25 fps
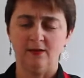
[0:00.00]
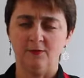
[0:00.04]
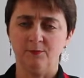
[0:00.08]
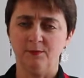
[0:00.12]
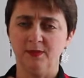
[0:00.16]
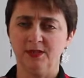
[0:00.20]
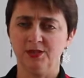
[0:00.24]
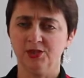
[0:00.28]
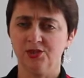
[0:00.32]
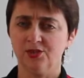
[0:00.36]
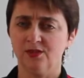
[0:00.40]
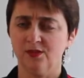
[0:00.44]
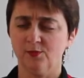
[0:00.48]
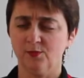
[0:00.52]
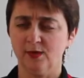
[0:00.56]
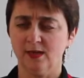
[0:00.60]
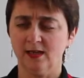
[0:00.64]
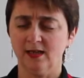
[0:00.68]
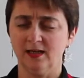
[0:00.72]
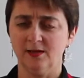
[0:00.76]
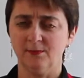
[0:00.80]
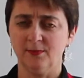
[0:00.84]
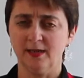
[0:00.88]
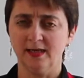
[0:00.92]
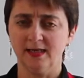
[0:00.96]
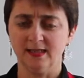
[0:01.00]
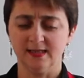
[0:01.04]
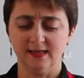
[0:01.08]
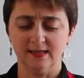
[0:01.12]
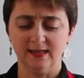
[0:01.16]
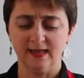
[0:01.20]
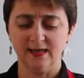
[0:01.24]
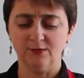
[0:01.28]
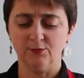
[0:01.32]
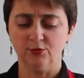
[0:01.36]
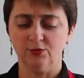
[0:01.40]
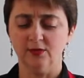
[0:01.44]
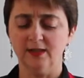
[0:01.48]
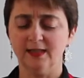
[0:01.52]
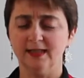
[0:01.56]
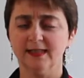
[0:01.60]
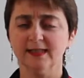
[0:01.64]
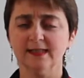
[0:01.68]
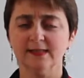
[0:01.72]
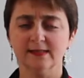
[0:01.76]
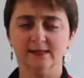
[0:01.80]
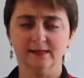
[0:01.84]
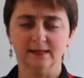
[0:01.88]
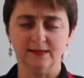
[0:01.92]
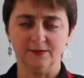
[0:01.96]
a mixture that we're going to make today will
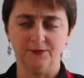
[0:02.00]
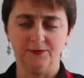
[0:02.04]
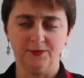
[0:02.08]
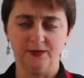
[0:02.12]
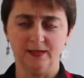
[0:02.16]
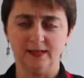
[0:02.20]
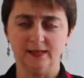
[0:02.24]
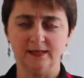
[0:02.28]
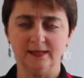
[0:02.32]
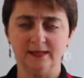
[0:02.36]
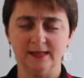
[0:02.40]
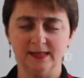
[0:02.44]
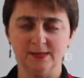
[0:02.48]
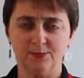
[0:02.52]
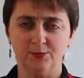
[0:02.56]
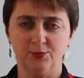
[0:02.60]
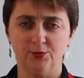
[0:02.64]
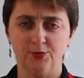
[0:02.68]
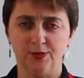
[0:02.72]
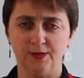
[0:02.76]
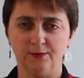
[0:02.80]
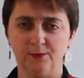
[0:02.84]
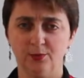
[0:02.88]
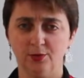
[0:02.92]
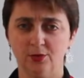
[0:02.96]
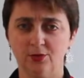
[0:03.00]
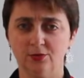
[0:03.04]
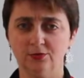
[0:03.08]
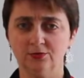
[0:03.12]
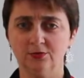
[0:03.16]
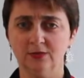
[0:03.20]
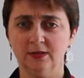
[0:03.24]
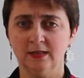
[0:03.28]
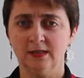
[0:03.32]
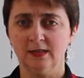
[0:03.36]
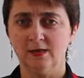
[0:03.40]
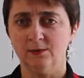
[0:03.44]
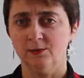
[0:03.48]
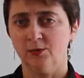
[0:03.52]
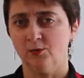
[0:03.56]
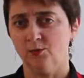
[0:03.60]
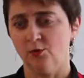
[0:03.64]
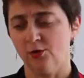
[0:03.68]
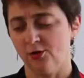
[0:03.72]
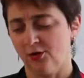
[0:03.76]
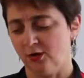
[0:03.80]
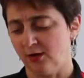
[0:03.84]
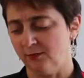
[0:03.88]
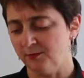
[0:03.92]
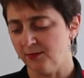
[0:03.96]
easily fit in this pudding bowl, but
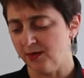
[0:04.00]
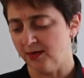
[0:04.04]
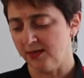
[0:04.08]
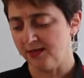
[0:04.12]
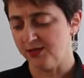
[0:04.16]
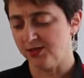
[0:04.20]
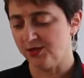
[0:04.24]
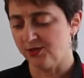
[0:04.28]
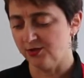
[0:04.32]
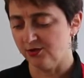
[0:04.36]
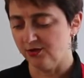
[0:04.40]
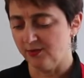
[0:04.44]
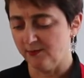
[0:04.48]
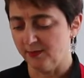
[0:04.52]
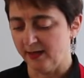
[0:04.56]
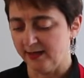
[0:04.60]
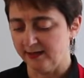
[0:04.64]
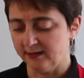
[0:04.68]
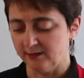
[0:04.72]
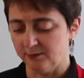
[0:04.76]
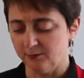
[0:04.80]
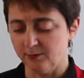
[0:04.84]
what I'm going to do to make it